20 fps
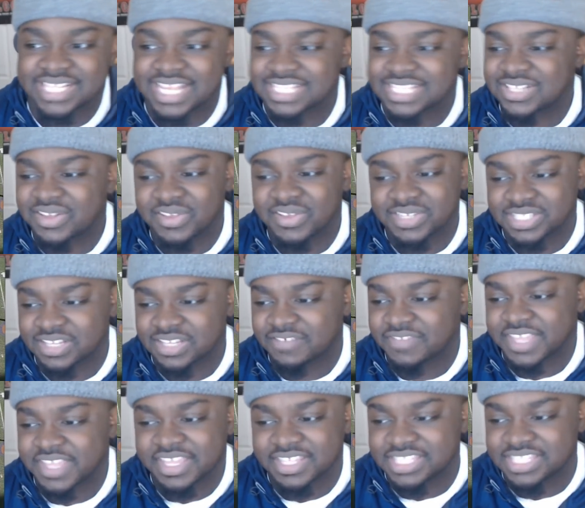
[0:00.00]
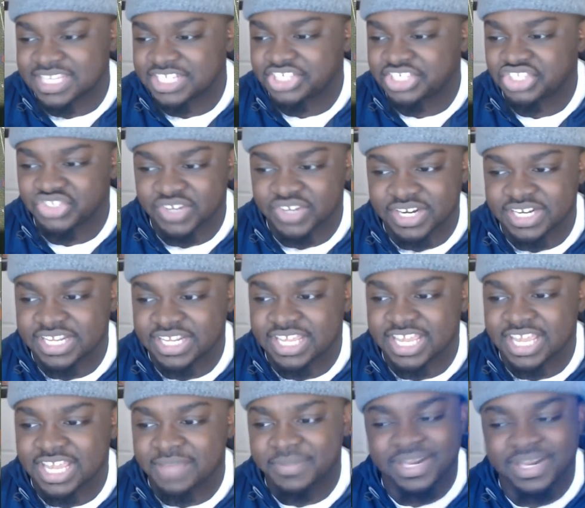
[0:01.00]
That's all stuff they can teach in training
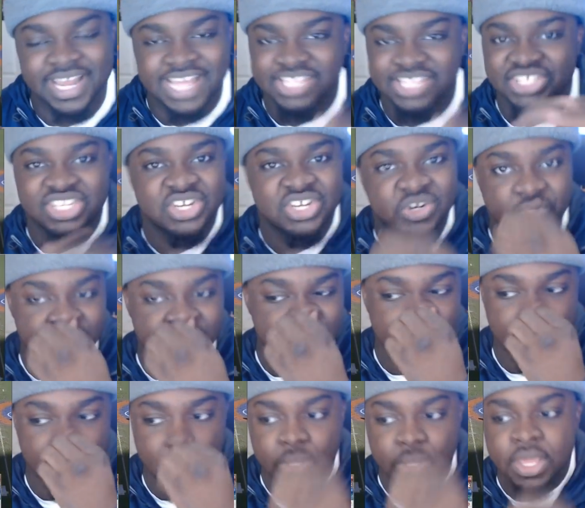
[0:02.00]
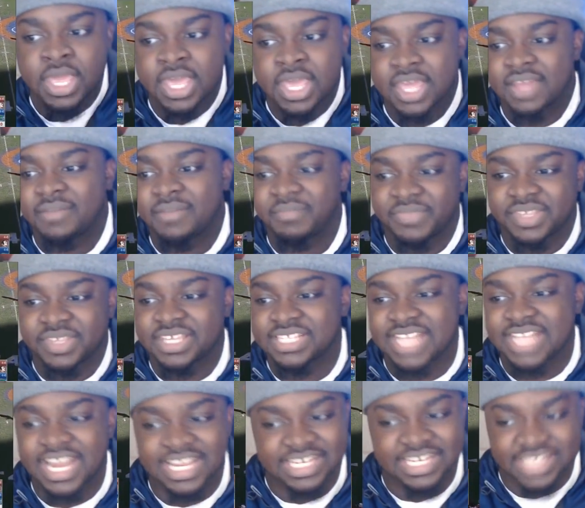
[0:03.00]
camp and as the years go, because
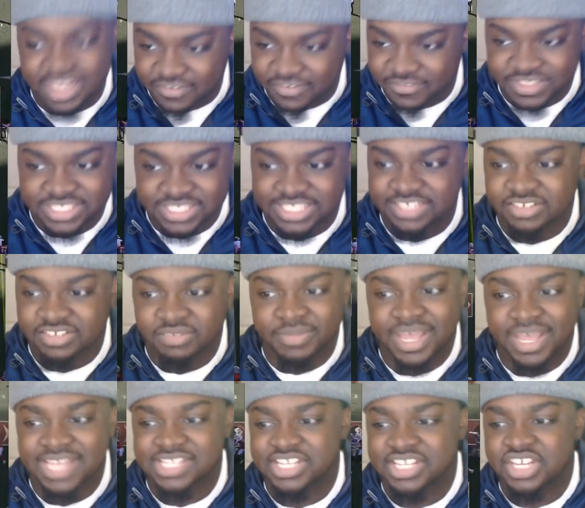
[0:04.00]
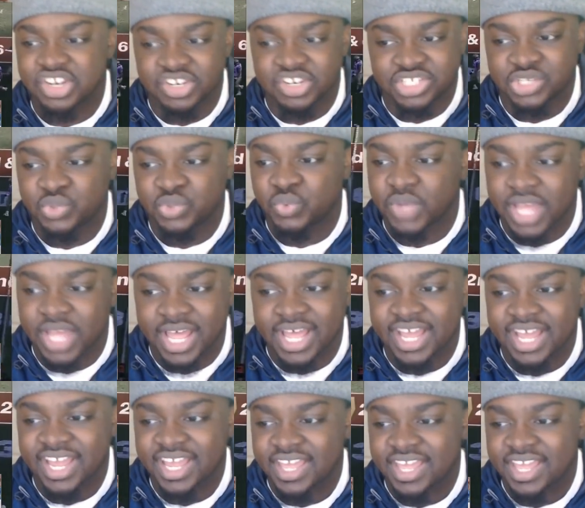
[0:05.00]
I can definitely see him as a year two guy